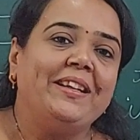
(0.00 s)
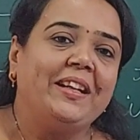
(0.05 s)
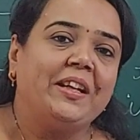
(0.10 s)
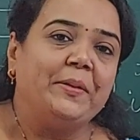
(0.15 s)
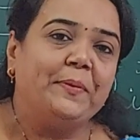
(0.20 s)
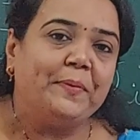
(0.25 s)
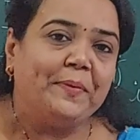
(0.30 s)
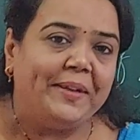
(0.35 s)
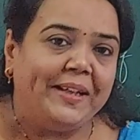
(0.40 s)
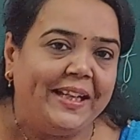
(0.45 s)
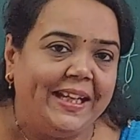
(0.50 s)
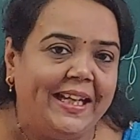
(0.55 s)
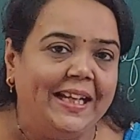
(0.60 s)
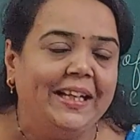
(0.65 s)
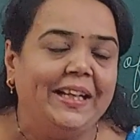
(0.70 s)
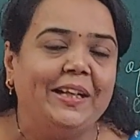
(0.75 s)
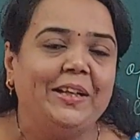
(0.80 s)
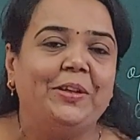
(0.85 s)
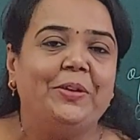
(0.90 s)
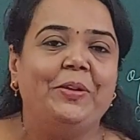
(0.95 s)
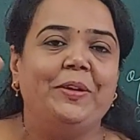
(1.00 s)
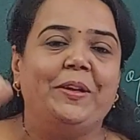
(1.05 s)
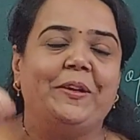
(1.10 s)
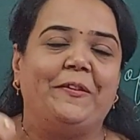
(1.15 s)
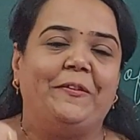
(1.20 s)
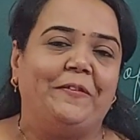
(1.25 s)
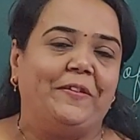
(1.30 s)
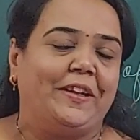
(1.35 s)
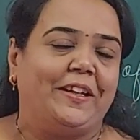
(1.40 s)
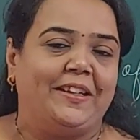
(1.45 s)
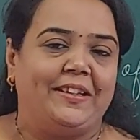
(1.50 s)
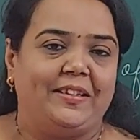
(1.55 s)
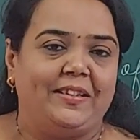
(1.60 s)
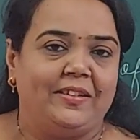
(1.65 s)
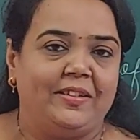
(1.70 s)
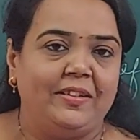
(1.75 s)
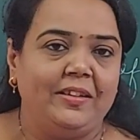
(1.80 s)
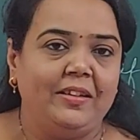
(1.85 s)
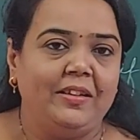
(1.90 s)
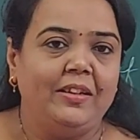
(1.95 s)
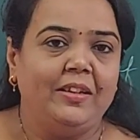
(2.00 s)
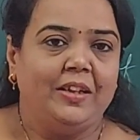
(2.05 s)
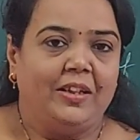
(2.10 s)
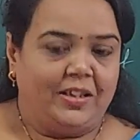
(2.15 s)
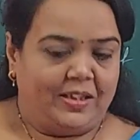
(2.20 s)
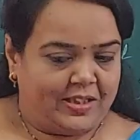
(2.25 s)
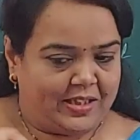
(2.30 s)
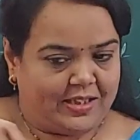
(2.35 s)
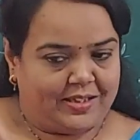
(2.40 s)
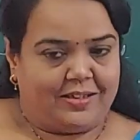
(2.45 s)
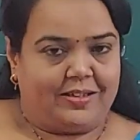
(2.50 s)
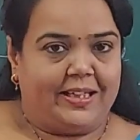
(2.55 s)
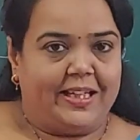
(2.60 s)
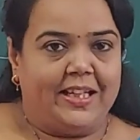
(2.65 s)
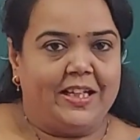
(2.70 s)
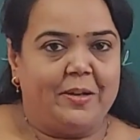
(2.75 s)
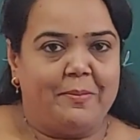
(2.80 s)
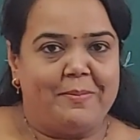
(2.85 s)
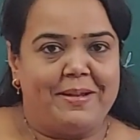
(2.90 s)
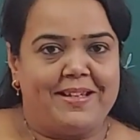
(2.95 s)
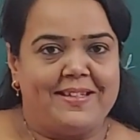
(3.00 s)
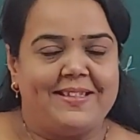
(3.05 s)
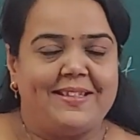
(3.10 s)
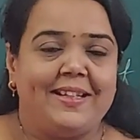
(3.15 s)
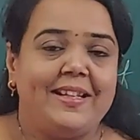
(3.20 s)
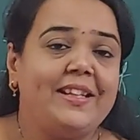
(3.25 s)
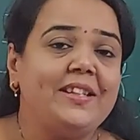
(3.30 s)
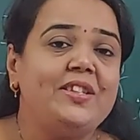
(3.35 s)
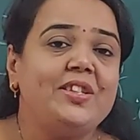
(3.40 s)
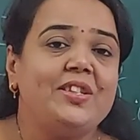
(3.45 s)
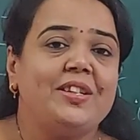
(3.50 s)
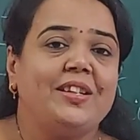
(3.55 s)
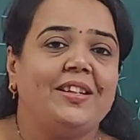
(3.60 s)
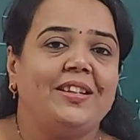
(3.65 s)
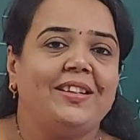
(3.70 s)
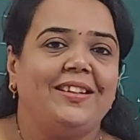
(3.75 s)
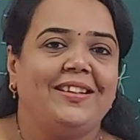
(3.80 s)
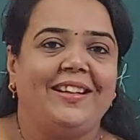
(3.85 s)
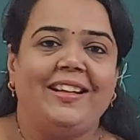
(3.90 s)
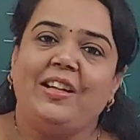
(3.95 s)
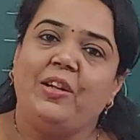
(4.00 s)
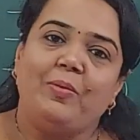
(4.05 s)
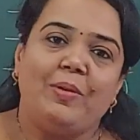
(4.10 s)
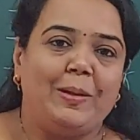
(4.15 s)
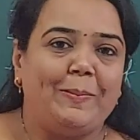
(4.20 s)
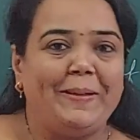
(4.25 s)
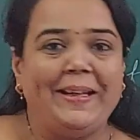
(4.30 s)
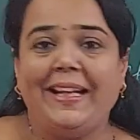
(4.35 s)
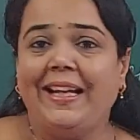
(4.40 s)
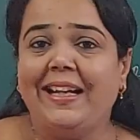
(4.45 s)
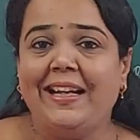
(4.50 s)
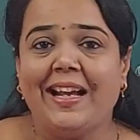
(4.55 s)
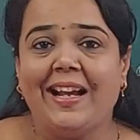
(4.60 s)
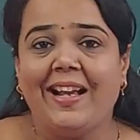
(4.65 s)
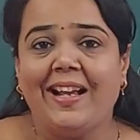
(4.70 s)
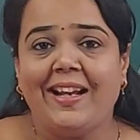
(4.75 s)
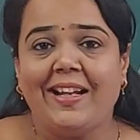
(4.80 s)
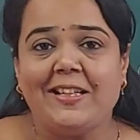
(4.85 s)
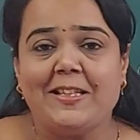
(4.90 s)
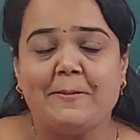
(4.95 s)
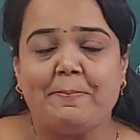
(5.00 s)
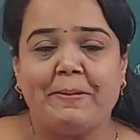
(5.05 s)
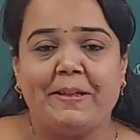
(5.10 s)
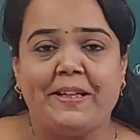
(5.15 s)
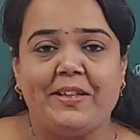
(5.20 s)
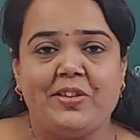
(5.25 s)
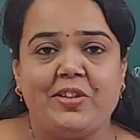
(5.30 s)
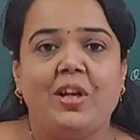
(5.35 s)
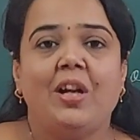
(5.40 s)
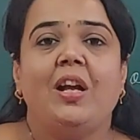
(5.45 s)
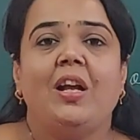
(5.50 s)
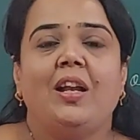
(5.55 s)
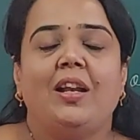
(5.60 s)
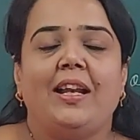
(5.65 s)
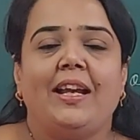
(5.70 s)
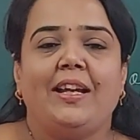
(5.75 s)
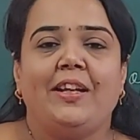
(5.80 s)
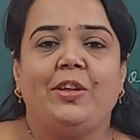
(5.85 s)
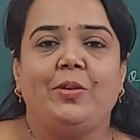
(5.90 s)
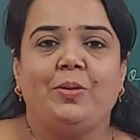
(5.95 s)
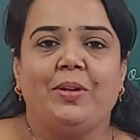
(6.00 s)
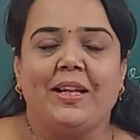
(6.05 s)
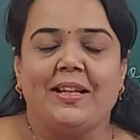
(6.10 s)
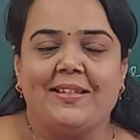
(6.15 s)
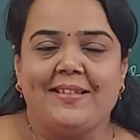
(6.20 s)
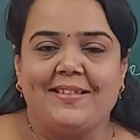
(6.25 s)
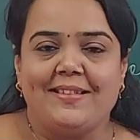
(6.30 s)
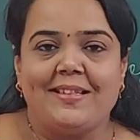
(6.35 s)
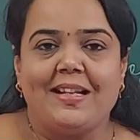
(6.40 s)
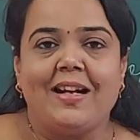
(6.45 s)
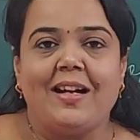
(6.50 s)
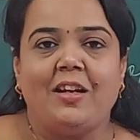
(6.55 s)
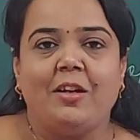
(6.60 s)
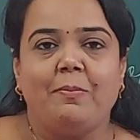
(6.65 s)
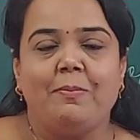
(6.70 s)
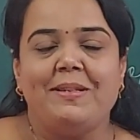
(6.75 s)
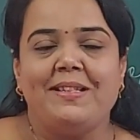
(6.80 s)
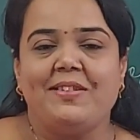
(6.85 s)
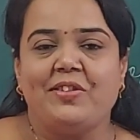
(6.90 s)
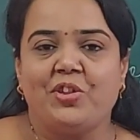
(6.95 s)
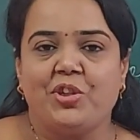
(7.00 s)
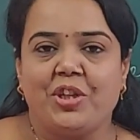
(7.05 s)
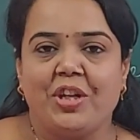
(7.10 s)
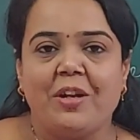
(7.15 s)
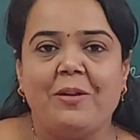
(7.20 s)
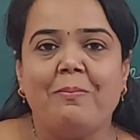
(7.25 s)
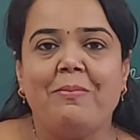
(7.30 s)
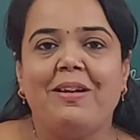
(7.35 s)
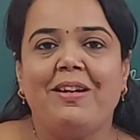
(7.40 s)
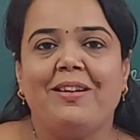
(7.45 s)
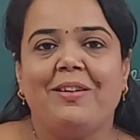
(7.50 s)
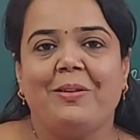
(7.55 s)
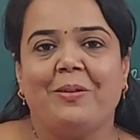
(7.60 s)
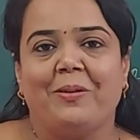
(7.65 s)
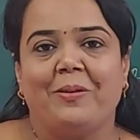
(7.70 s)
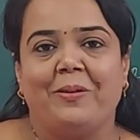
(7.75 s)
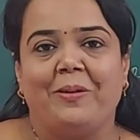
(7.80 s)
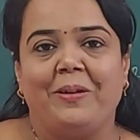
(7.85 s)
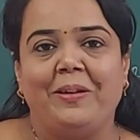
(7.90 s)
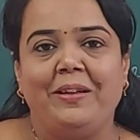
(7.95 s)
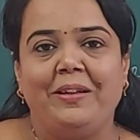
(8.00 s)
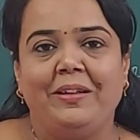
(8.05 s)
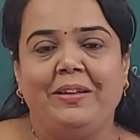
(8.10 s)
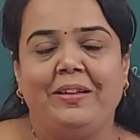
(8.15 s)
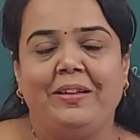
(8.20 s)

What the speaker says: conveying it to your father in a message, it will be indirect speech. Like you can start, Mr. Sharma called